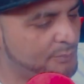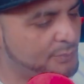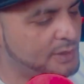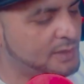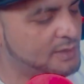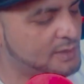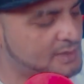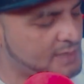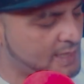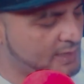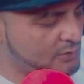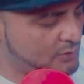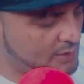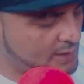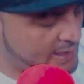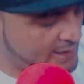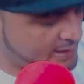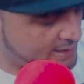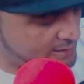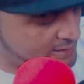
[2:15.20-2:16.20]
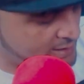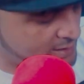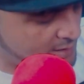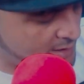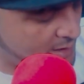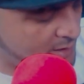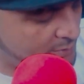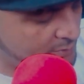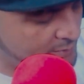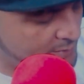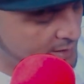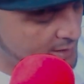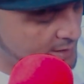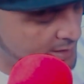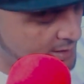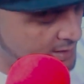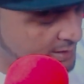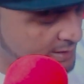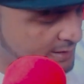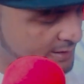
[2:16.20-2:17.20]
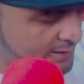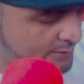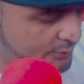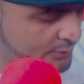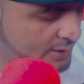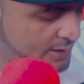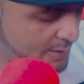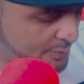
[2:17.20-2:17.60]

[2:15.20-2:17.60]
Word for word: because I don't like it to come with the